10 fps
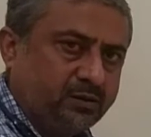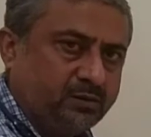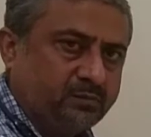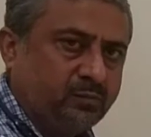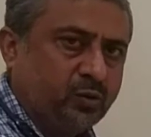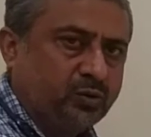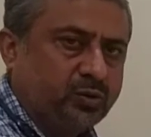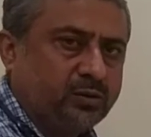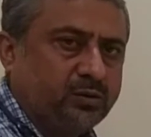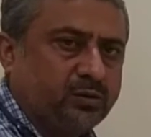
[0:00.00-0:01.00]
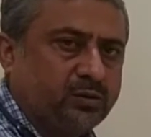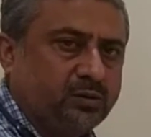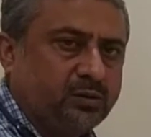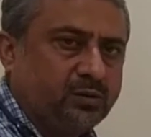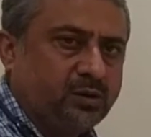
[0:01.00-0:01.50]
Both
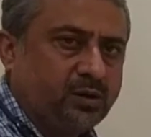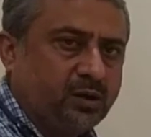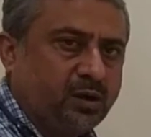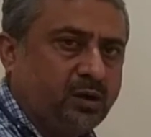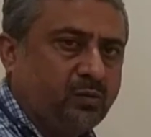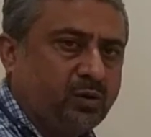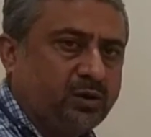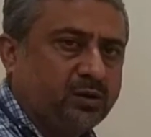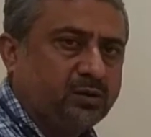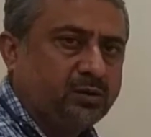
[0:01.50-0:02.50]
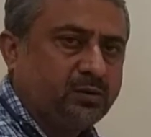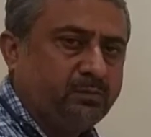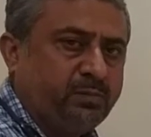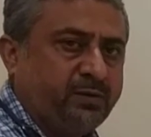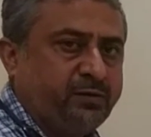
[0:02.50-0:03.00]
are what?
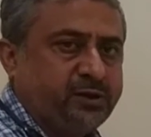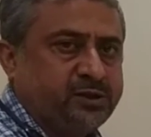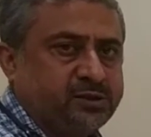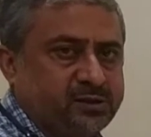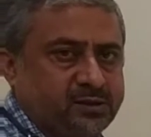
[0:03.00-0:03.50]
Beverages.